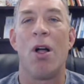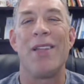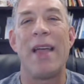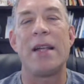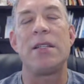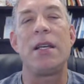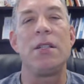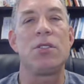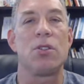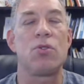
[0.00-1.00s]
And that
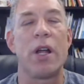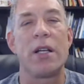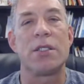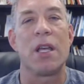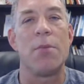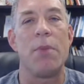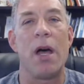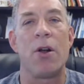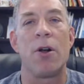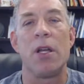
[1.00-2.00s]
tends to translate
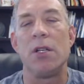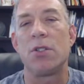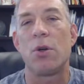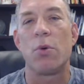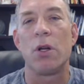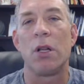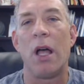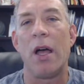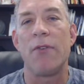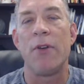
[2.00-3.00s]
better into real
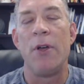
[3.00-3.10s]
life.